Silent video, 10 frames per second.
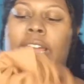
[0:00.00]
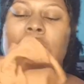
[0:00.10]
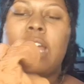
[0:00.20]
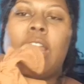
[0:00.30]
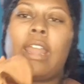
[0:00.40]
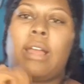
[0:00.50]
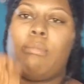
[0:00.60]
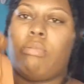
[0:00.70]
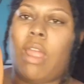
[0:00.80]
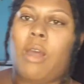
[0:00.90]
It's kind of like a
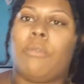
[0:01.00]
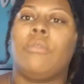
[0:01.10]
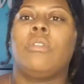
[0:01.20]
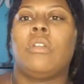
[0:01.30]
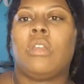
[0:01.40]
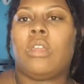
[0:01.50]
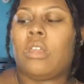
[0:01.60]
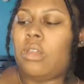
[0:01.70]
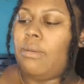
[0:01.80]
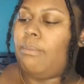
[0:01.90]
brown,
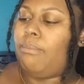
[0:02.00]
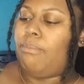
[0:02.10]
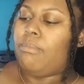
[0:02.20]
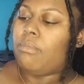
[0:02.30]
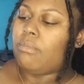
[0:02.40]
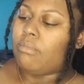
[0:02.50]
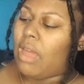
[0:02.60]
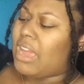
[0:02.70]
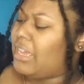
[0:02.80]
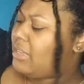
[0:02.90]

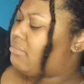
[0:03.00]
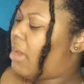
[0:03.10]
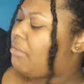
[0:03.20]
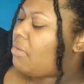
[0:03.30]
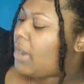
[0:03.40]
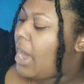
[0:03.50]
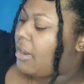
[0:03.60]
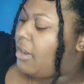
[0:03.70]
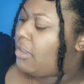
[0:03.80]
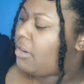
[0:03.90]
I guess. I don't know what kind of
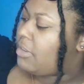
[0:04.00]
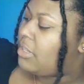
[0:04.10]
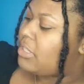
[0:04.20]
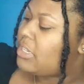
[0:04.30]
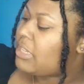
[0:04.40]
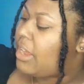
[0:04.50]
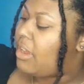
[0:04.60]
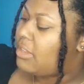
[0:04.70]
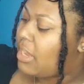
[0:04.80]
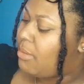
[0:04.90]
color this is. Like,
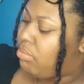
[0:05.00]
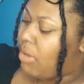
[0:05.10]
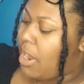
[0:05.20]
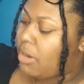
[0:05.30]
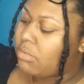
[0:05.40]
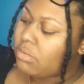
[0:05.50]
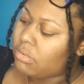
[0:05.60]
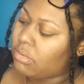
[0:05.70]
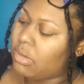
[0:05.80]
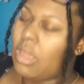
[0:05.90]
it's like a brown,
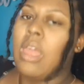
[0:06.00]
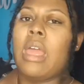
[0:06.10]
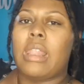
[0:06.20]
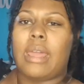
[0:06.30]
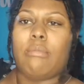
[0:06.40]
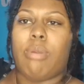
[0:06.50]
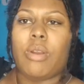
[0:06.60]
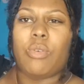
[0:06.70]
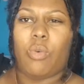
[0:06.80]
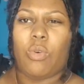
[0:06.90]
like
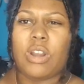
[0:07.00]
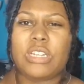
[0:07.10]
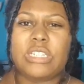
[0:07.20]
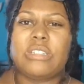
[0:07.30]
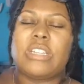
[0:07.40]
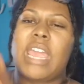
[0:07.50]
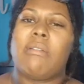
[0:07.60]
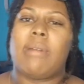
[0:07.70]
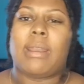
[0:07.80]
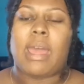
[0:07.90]
burnt orange. The
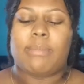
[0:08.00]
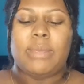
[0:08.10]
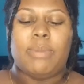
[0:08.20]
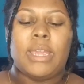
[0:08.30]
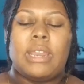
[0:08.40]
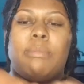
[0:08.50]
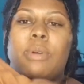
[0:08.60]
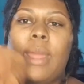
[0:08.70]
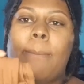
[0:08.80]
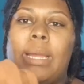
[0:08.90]
camera might not be picking up
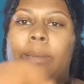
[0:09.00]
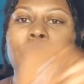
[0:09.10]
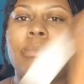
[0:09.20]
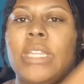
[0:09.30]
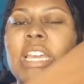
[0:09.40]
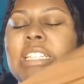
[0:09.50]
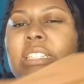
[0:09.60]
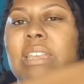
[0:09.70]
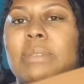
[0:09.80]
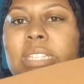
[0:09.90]
on it, but it's the
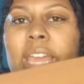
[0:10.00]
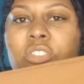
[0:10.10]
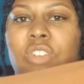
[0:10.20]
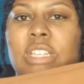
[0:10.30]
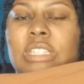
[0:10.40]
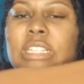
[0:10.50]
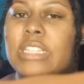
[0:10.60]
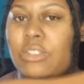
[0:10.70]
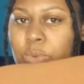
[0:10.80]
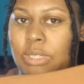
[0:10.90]
same exact dress as
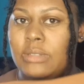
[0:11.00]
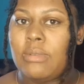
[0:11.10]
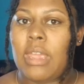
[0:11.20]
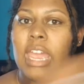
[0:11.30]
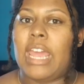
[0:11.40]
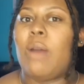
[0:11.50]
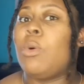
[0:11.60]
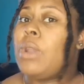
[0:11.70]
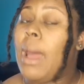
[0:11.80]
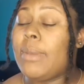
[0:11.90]
the other one. And I
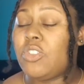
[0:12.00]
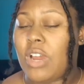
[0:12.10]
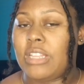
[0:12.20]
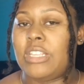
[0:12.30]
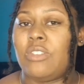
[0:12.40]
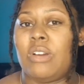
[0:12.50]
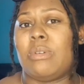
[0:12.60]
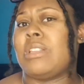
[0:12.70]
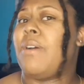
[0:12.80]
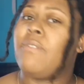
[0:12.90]
will not be trying these on,
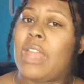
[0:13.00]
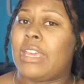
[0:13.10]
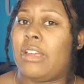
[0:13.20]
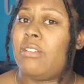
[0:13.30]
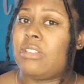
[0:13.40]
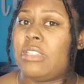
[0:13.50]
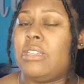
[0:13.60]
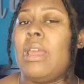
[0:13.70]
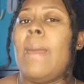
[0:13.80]
because I don't feel like it, honestly.